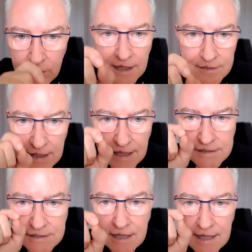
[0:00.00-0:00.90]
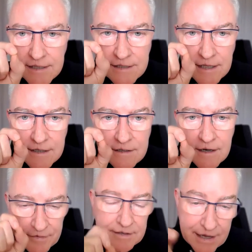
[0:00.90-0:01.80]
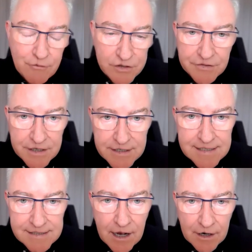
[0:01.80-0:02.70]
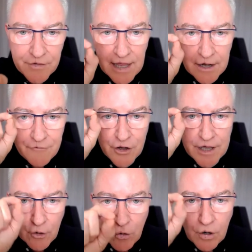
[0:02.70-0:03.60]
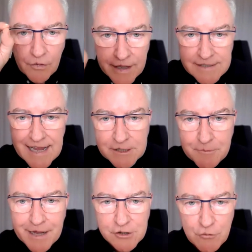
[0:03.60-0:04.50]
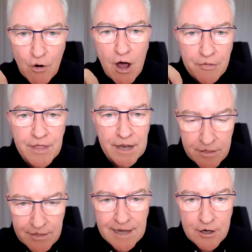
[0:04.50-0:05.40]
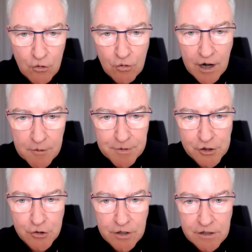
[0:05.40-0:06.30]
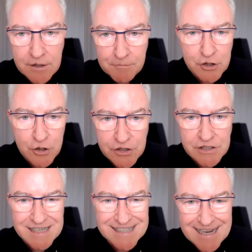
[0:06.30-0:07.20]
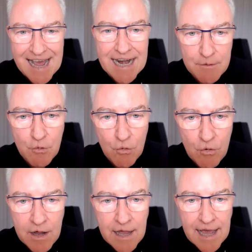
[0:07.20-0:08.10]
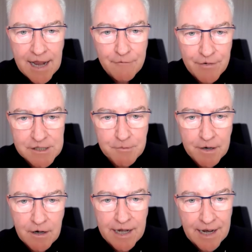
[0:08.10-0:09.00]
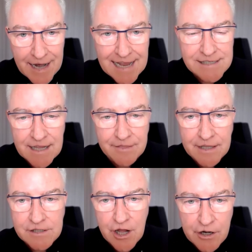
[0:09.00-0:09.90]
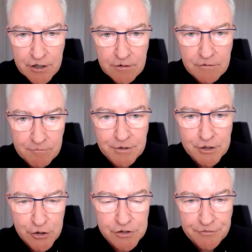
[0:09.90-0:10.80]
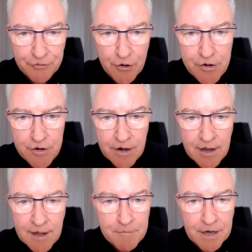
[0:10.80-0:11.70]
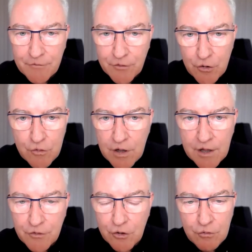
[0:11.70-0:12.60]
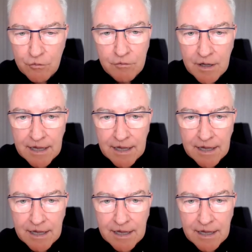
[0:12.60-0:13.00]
It's the devil's in the detail. And if you get all of these aspects right, then you're going to produce a sustainable investment and an asset that's going to produce the fruit. But if you